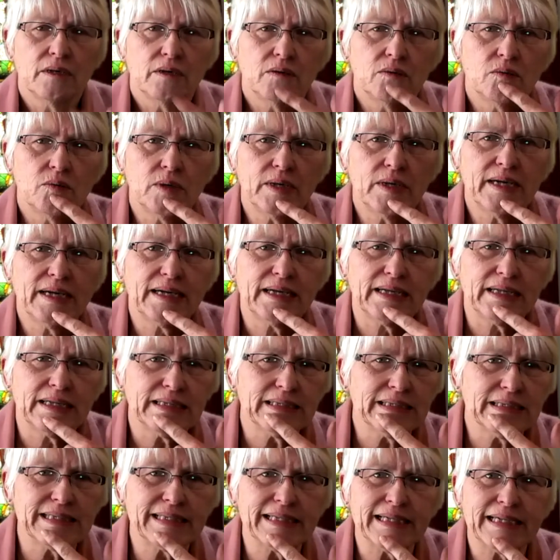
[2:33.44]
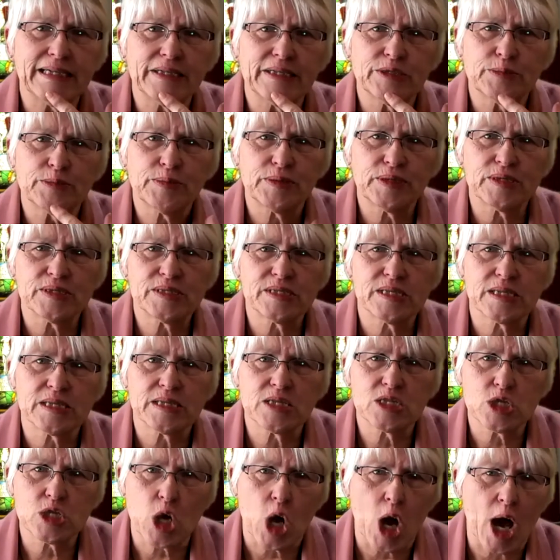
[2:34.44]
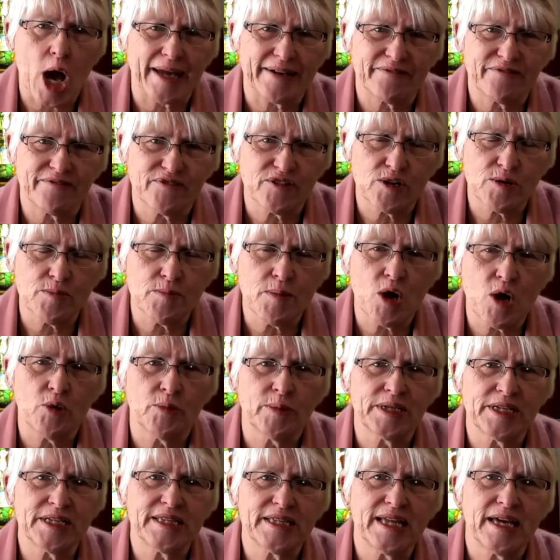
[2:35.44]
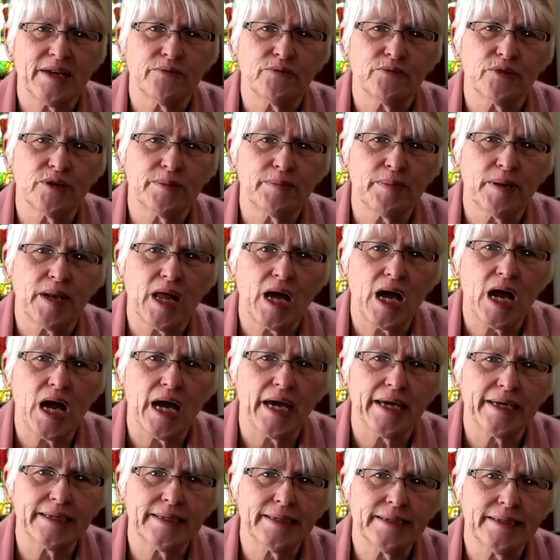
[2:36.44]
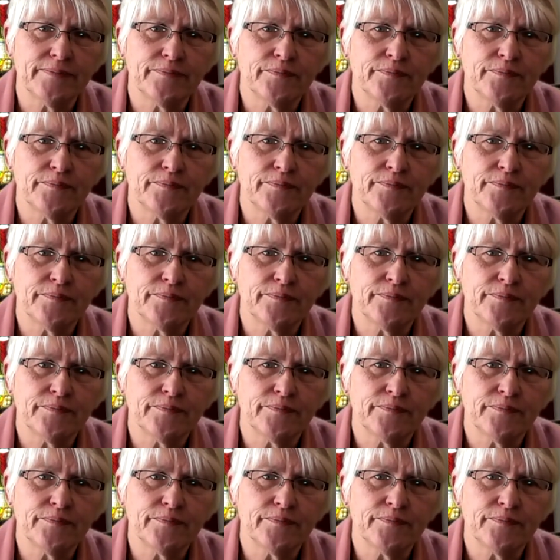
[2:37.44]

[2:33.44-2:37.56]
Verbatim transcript: Well, the other person thought for a moment and then replied,